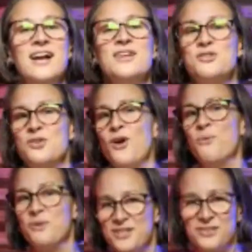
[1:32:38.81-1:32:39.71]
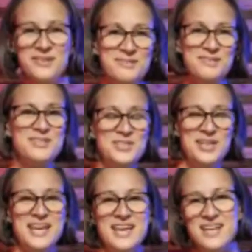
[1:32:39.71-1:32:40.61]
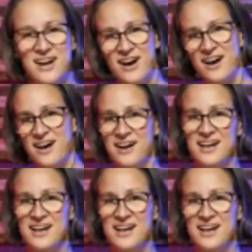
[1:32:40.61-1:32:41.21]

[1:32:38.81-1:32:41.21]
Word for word: So this is the uh,